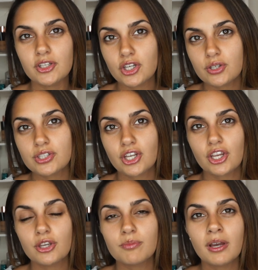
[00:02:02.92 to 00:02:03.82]
and
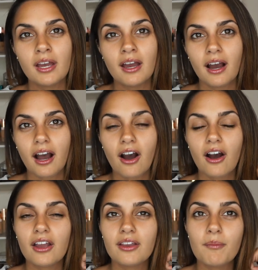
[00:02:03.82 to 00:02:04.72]
YouTube,
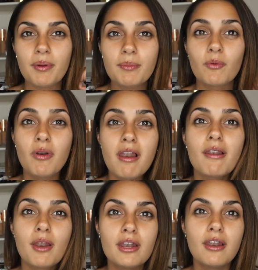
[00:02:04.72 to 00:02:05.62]
I people
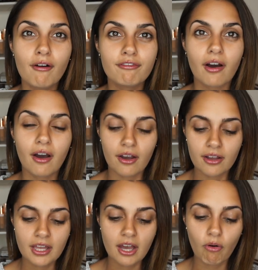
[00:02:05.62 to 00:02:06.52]
love
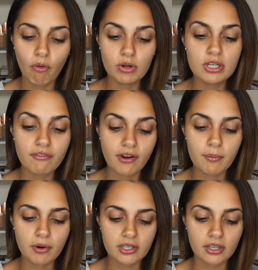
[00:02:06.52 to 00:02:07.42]
her or love her
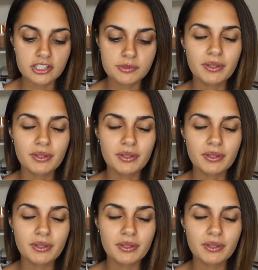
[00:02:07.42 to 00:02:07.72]
products.